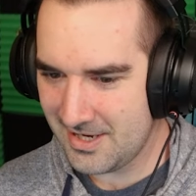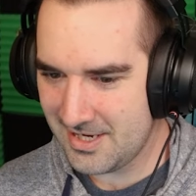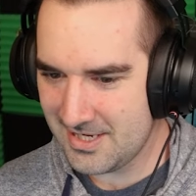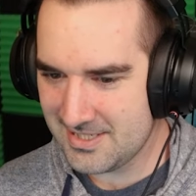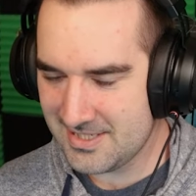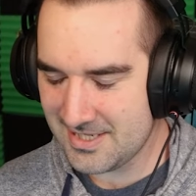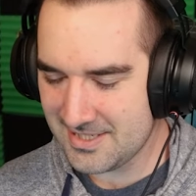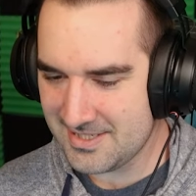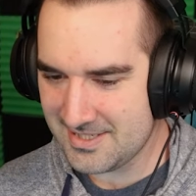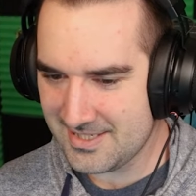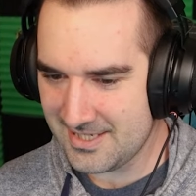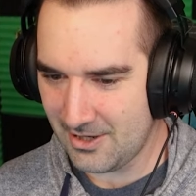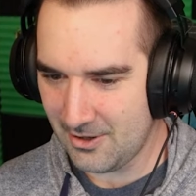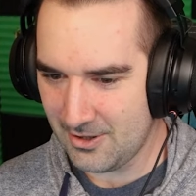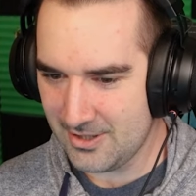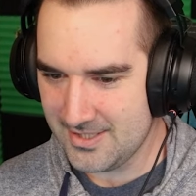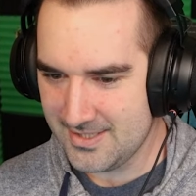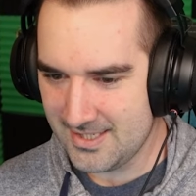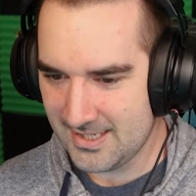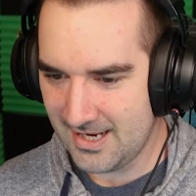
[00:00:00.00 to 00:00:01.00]
Is it
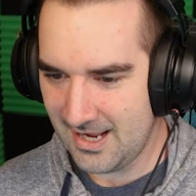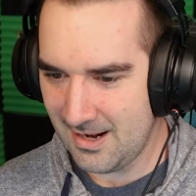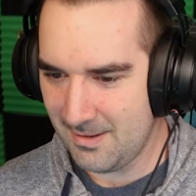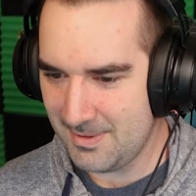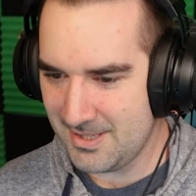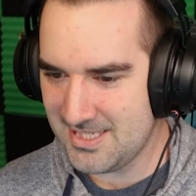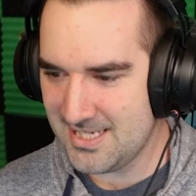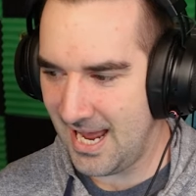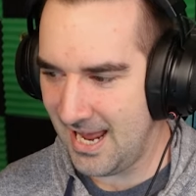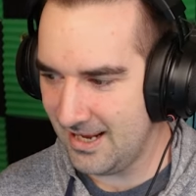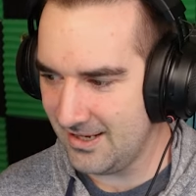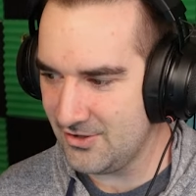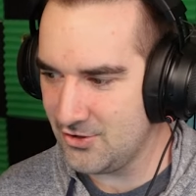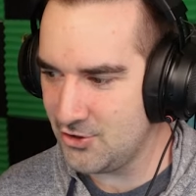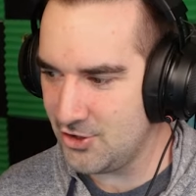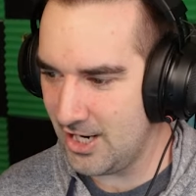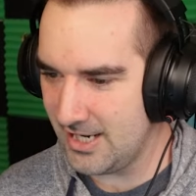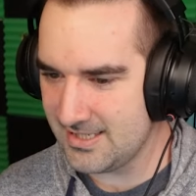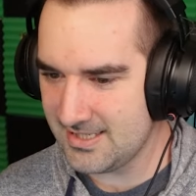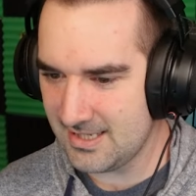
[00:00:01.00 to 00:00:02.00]
seriously gonna be tanks
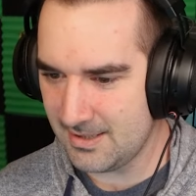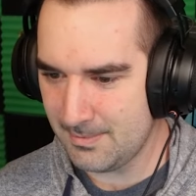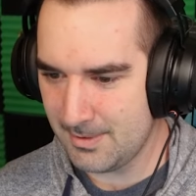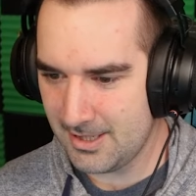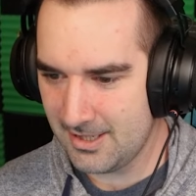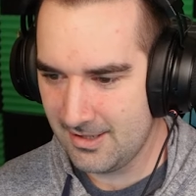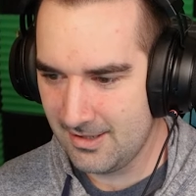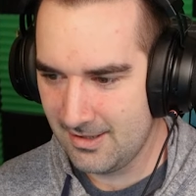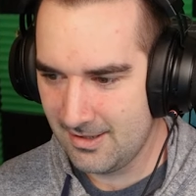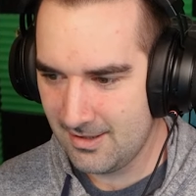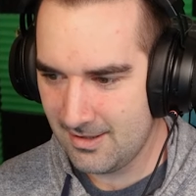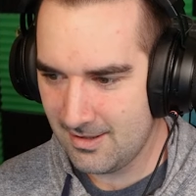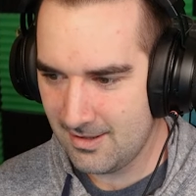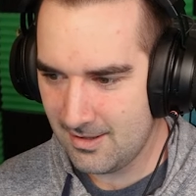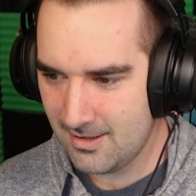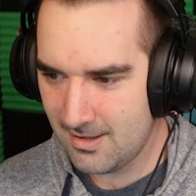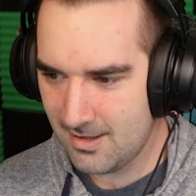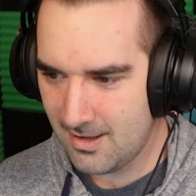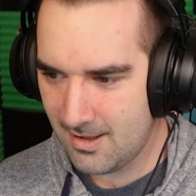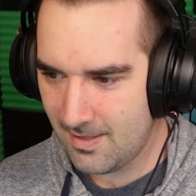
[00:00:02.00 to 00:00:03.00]
chasing me?
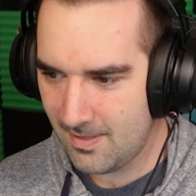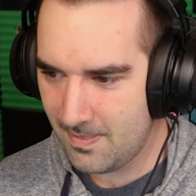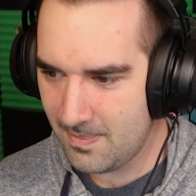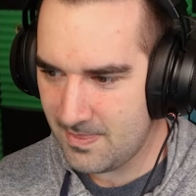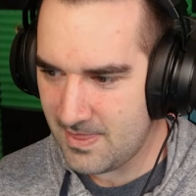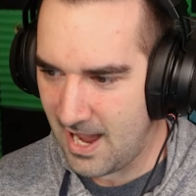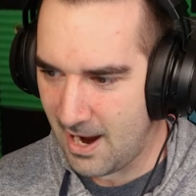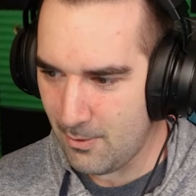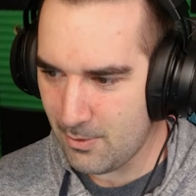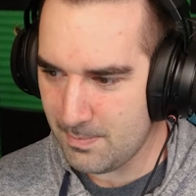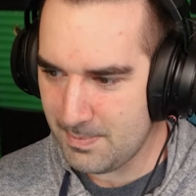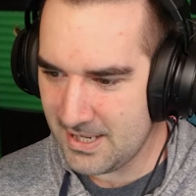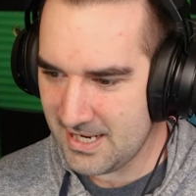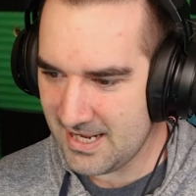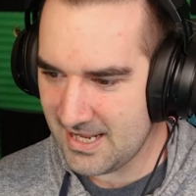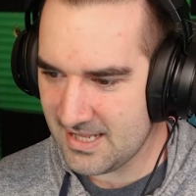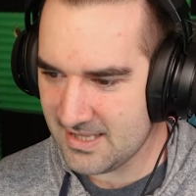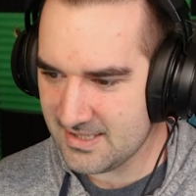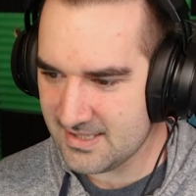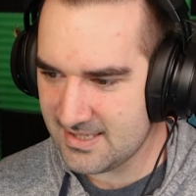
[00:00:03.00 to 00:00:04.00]
That would
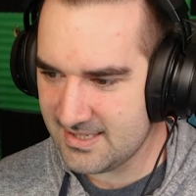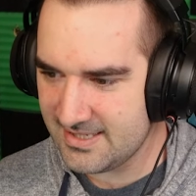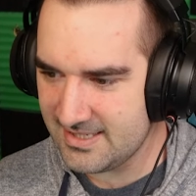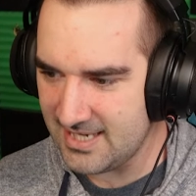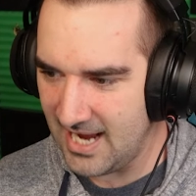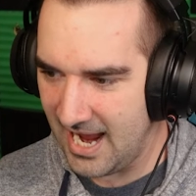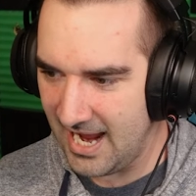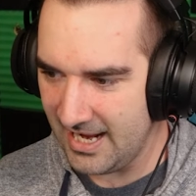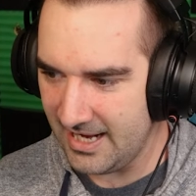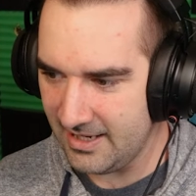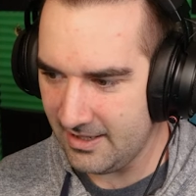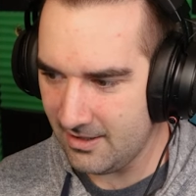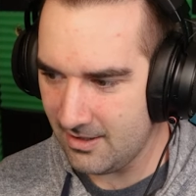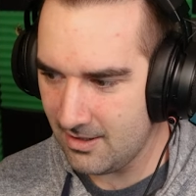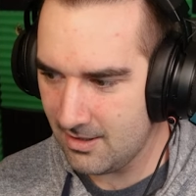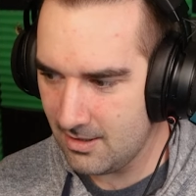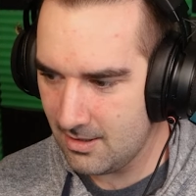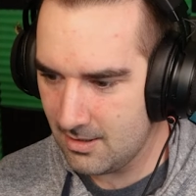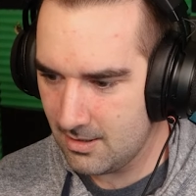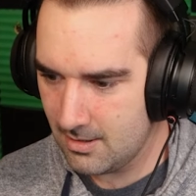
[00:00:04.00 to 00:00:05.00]
be insane.
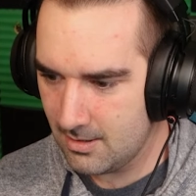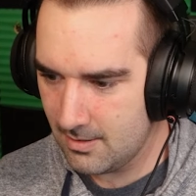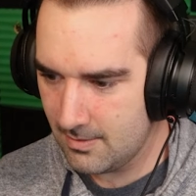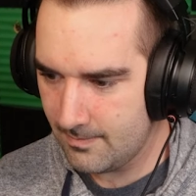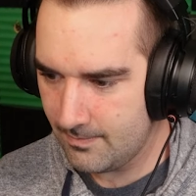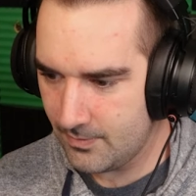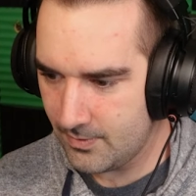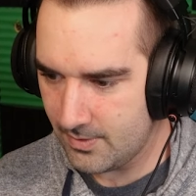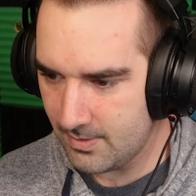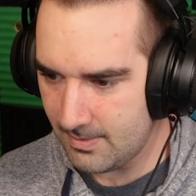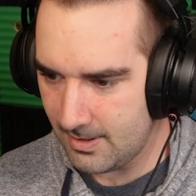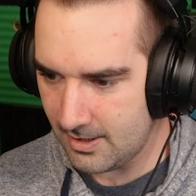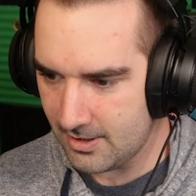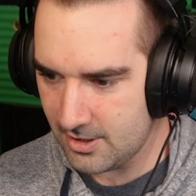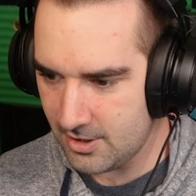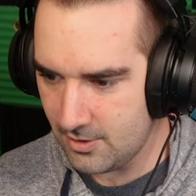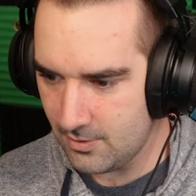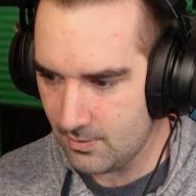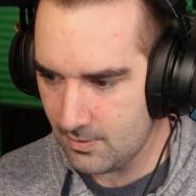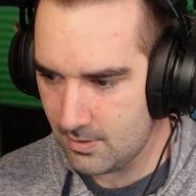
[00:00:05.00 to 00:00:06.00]
What about
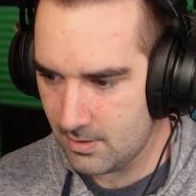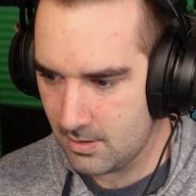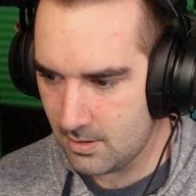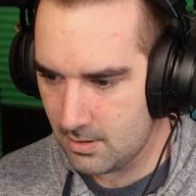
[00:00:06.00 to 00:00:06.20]
you?